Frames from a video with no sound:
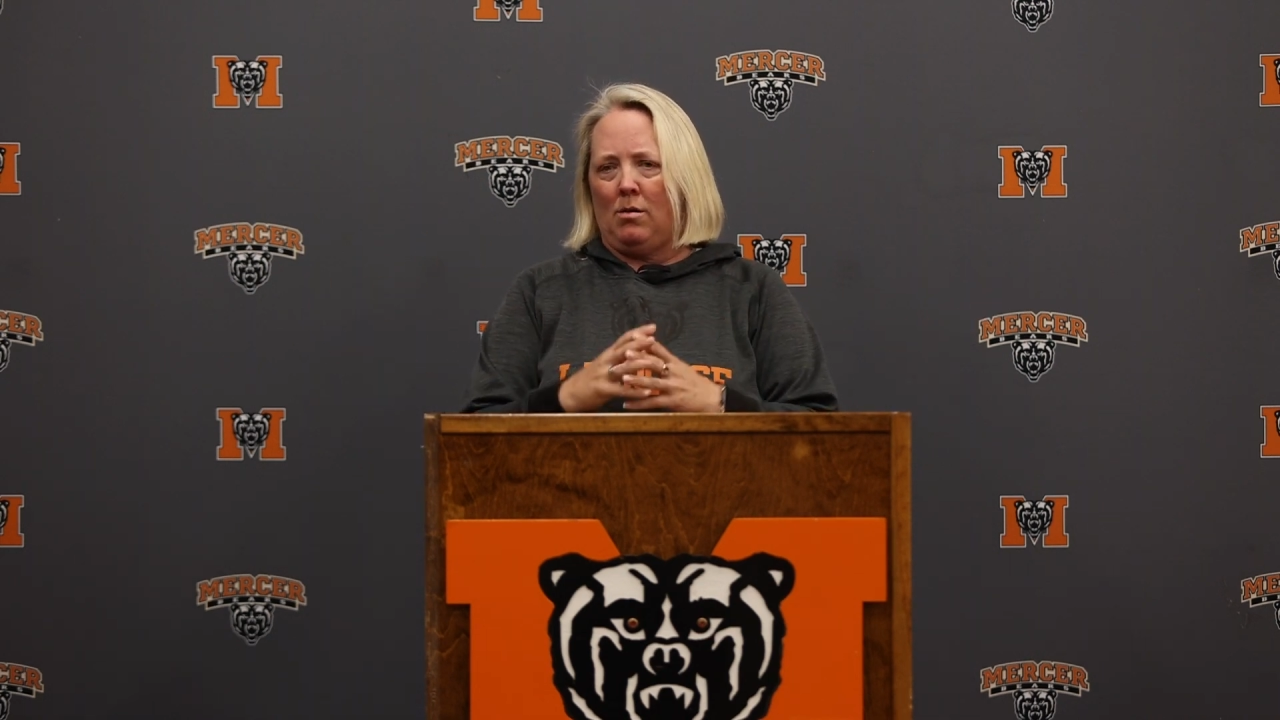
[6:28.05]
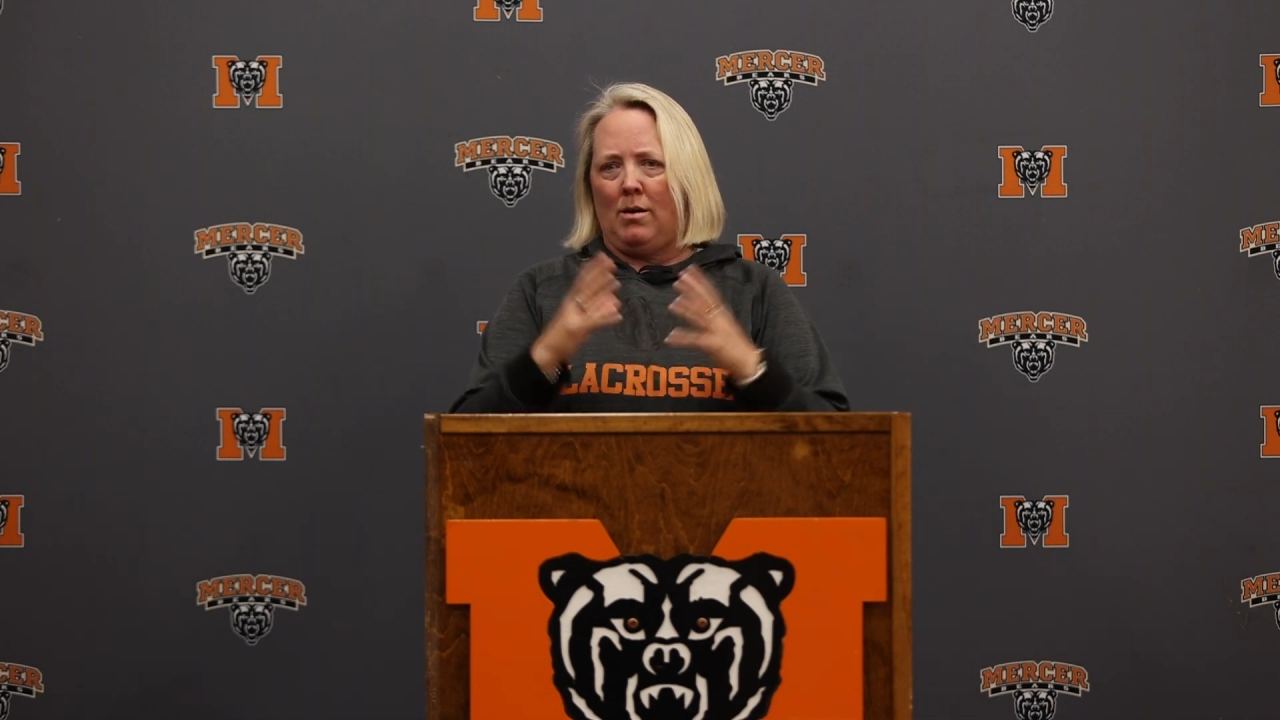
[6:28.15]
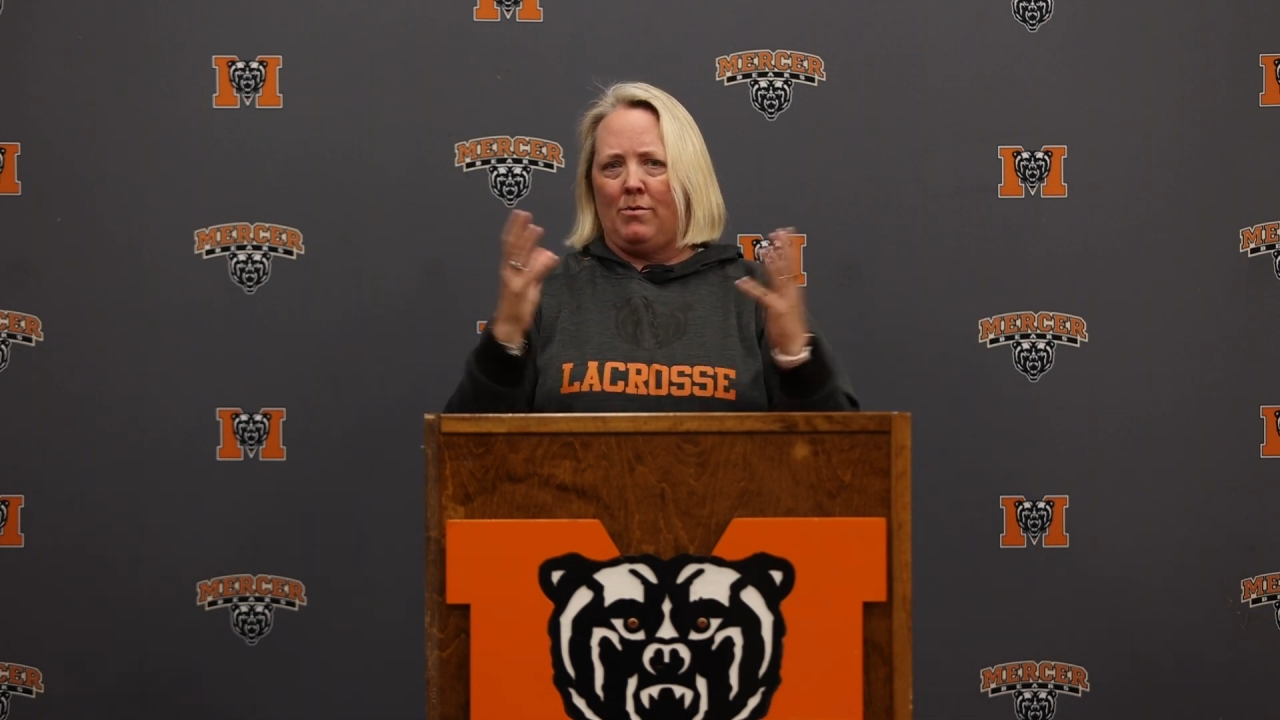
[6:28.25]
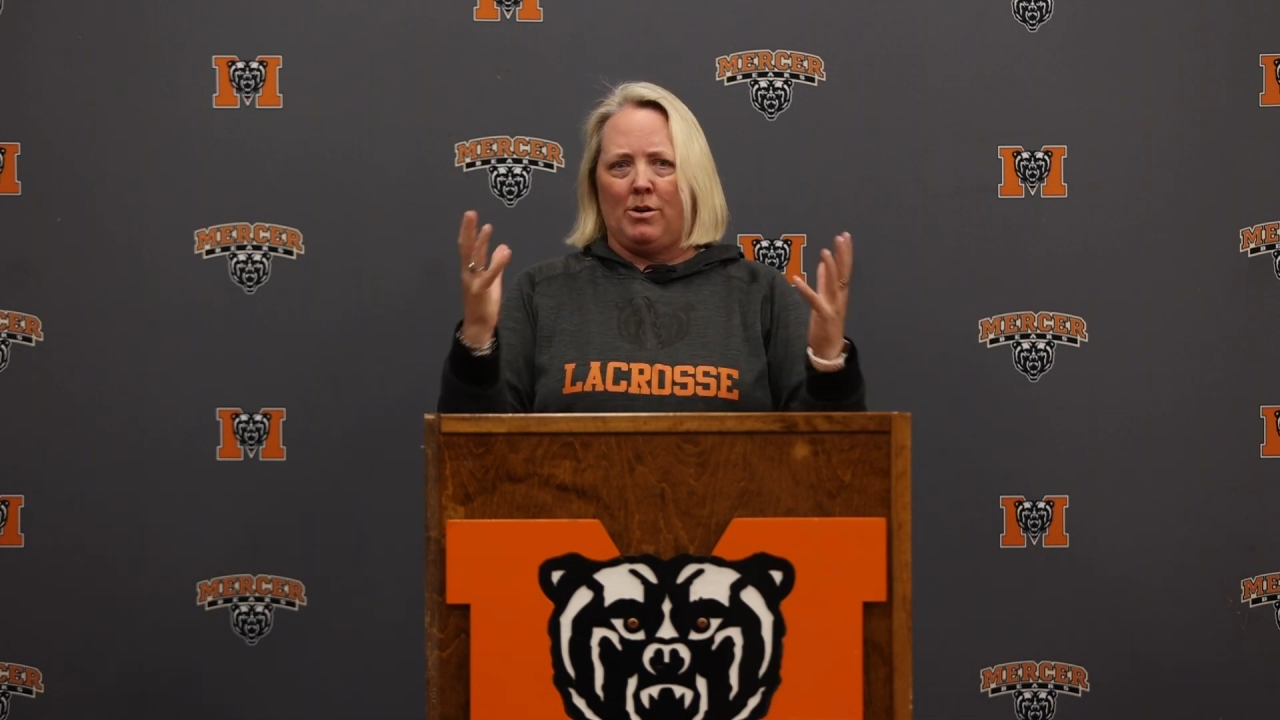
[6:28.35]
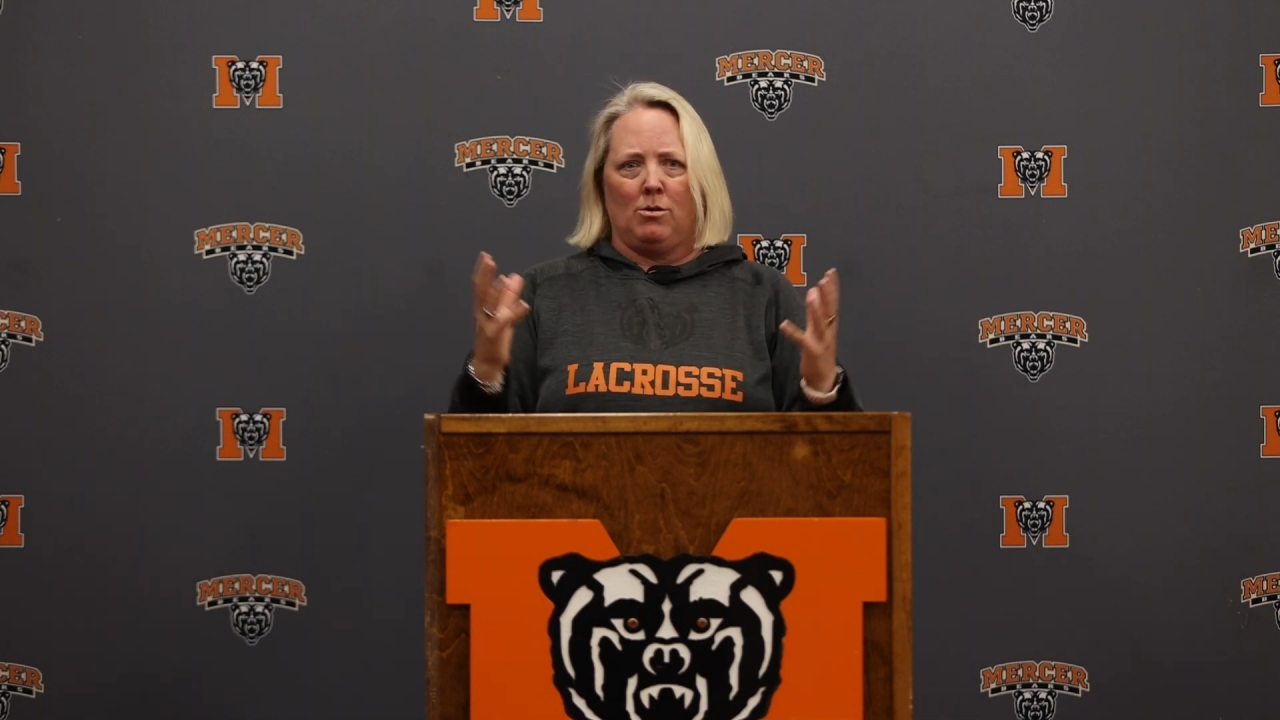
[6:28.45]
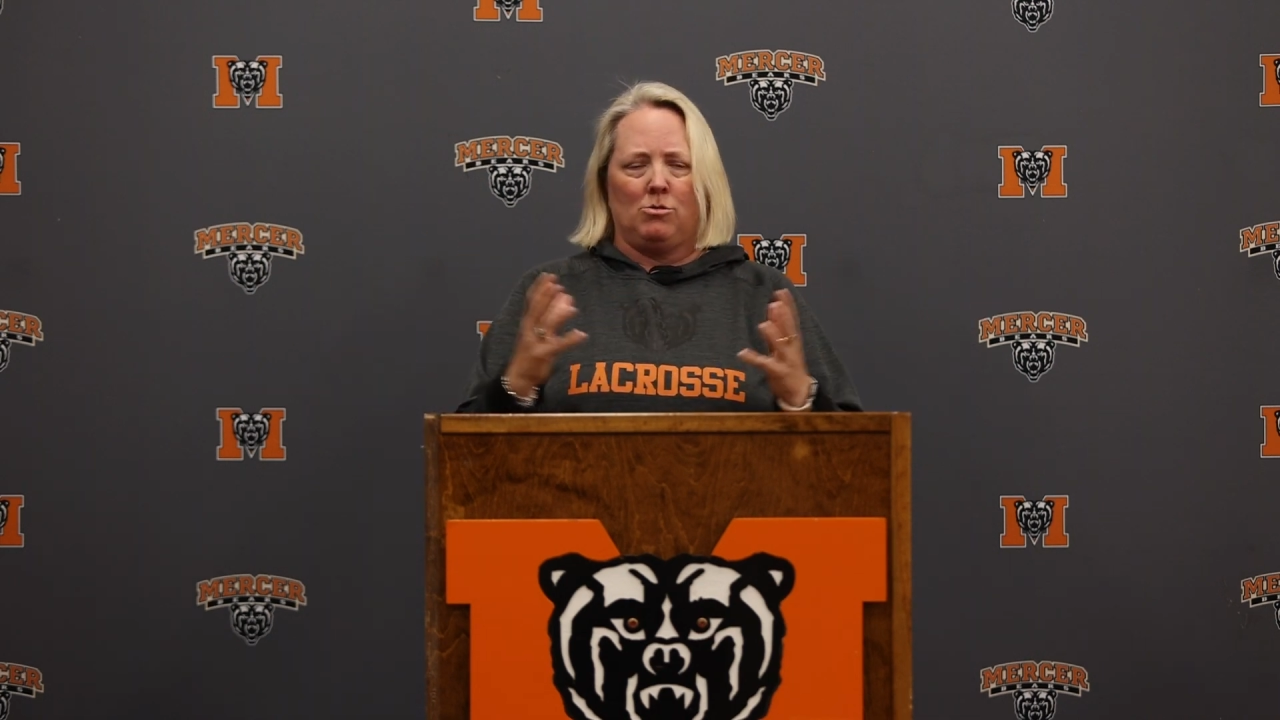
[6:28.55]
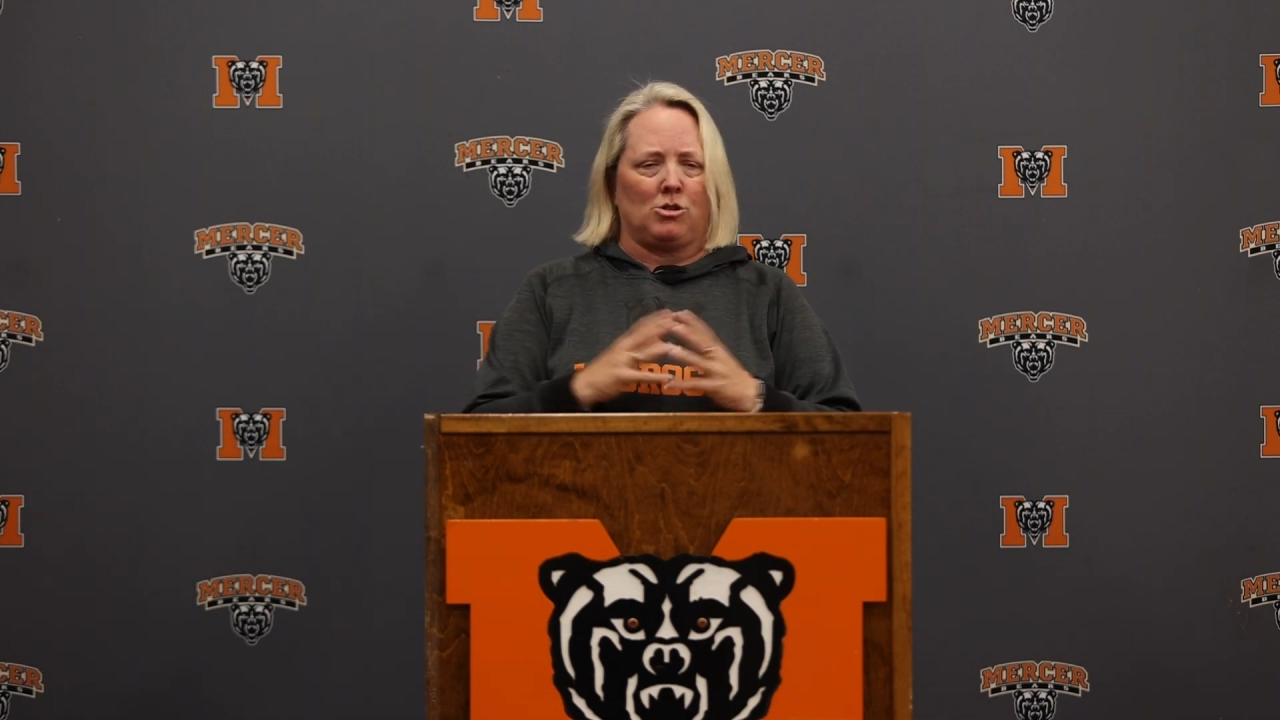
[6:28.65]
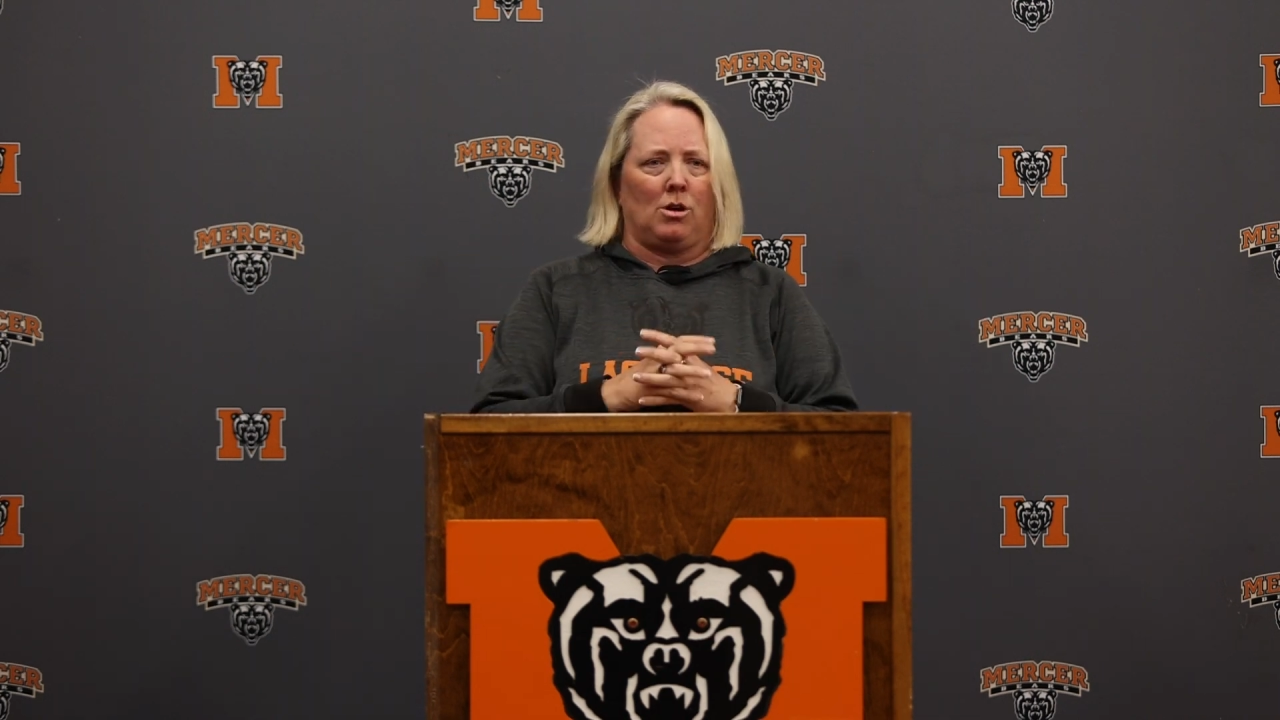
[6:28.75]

Every coach